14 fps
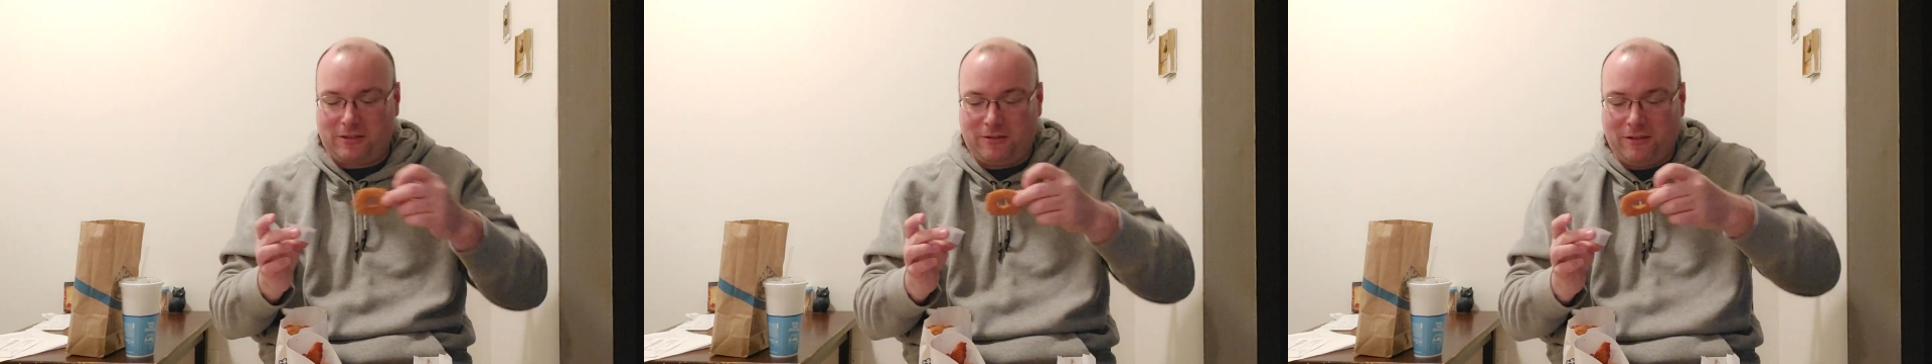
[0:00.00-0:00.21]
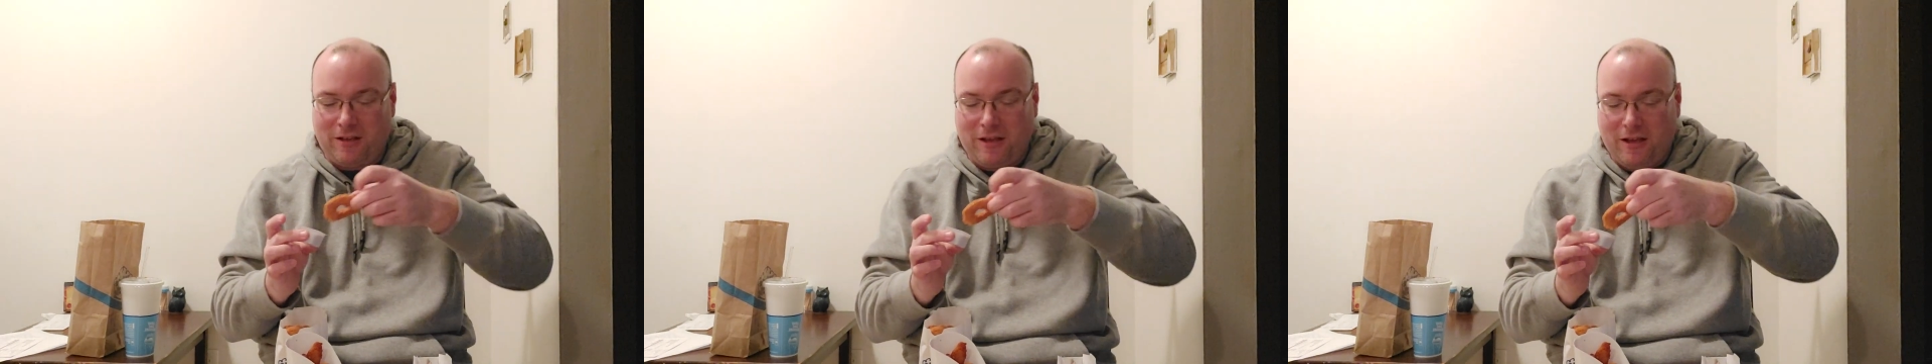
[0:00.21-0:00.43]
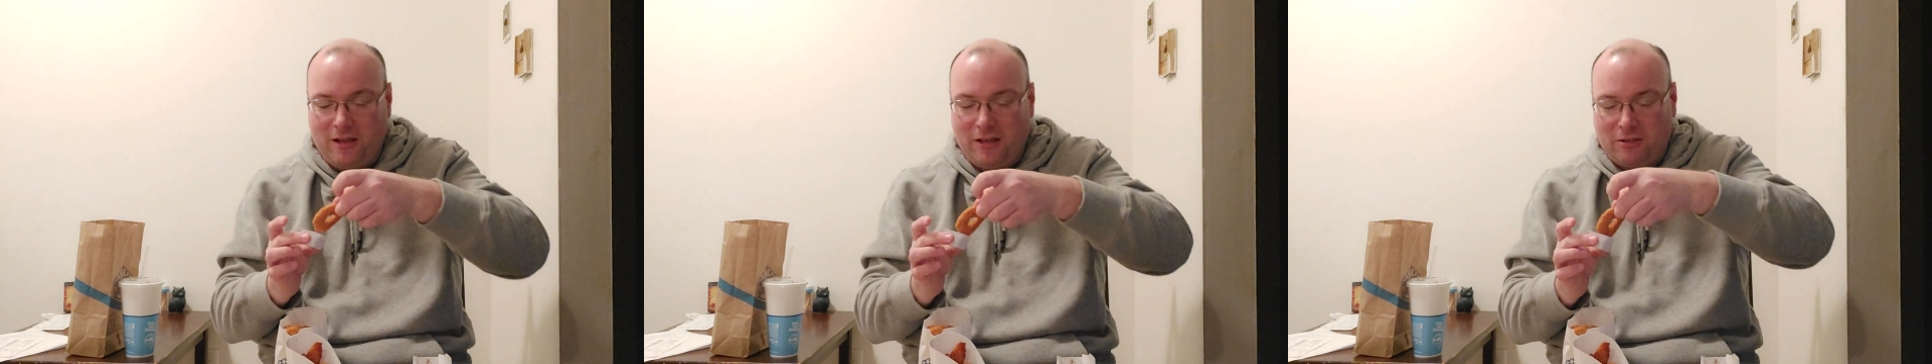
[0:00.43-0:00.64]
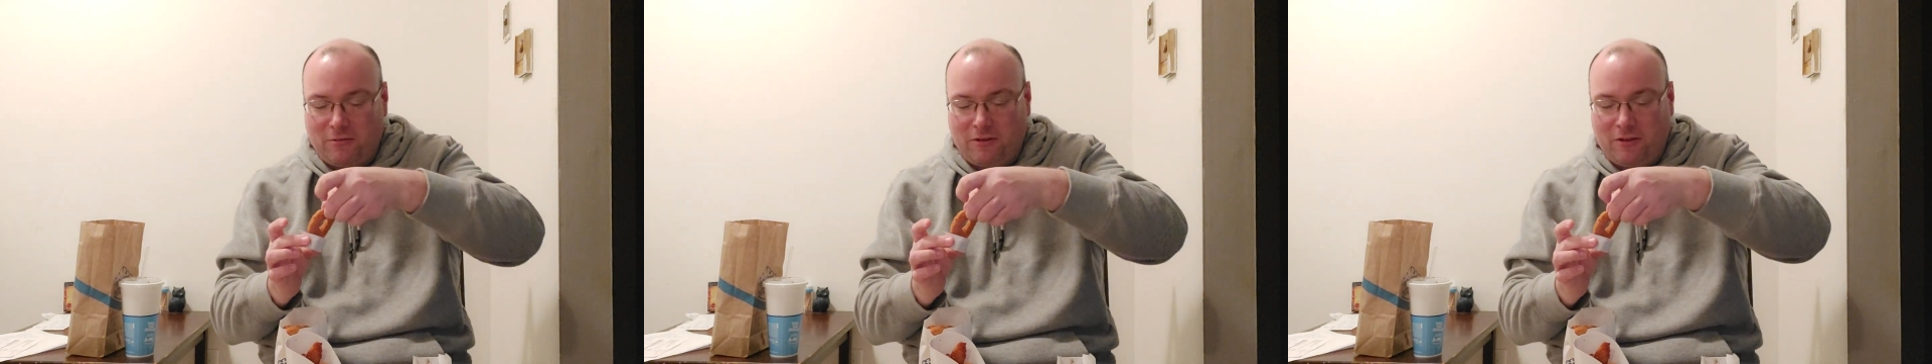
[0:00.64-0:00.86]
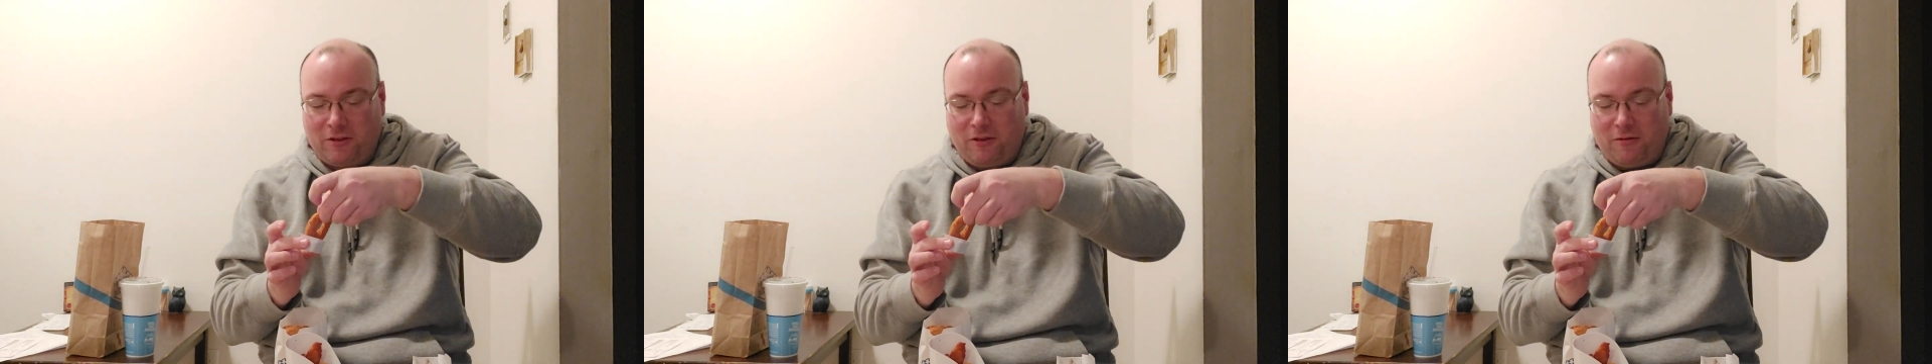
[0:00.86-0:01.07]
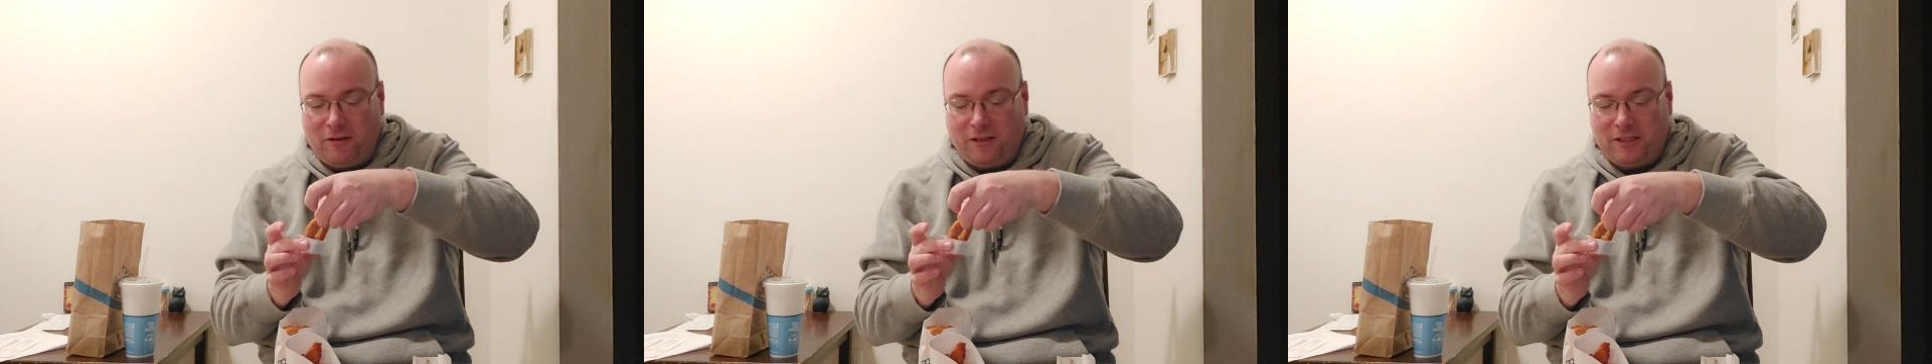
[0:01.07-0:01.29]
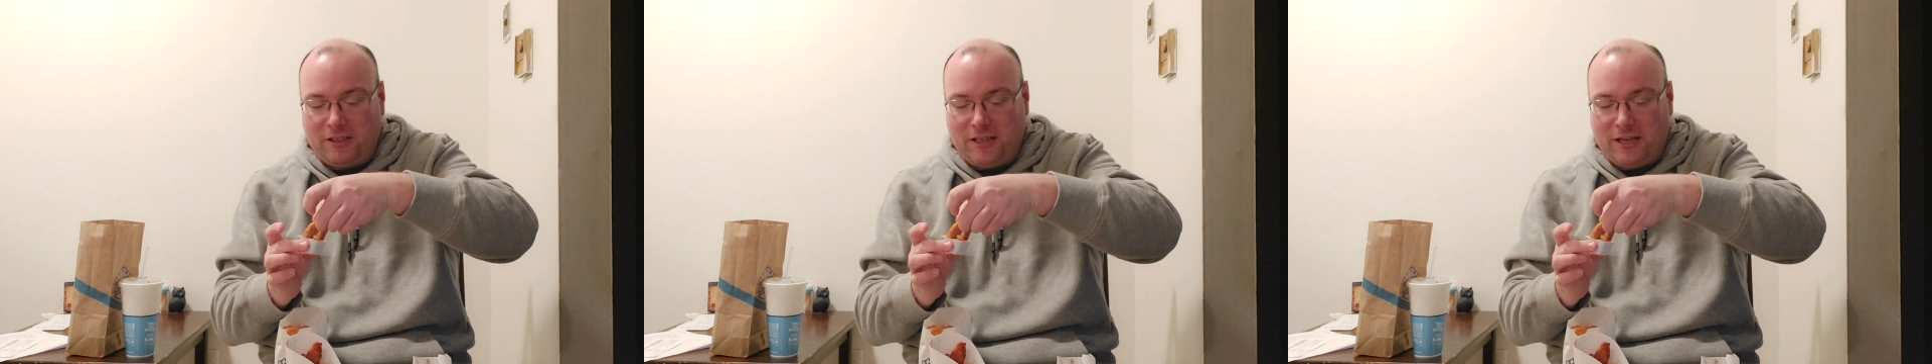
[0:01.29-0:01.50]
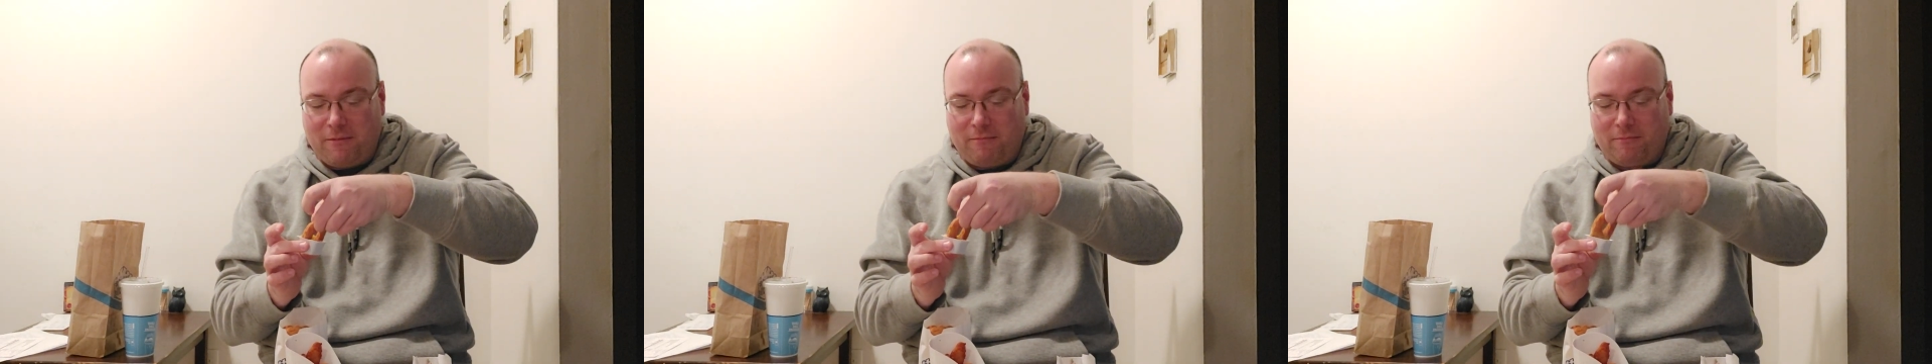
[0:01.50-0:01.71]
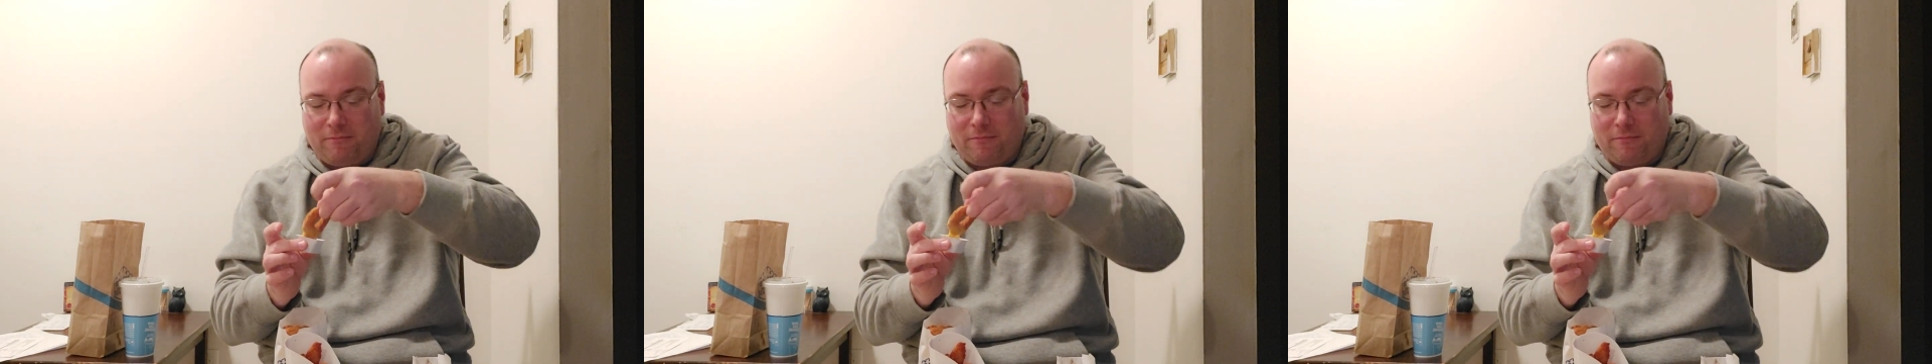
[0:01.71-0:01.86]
so we're gonna go in and dip.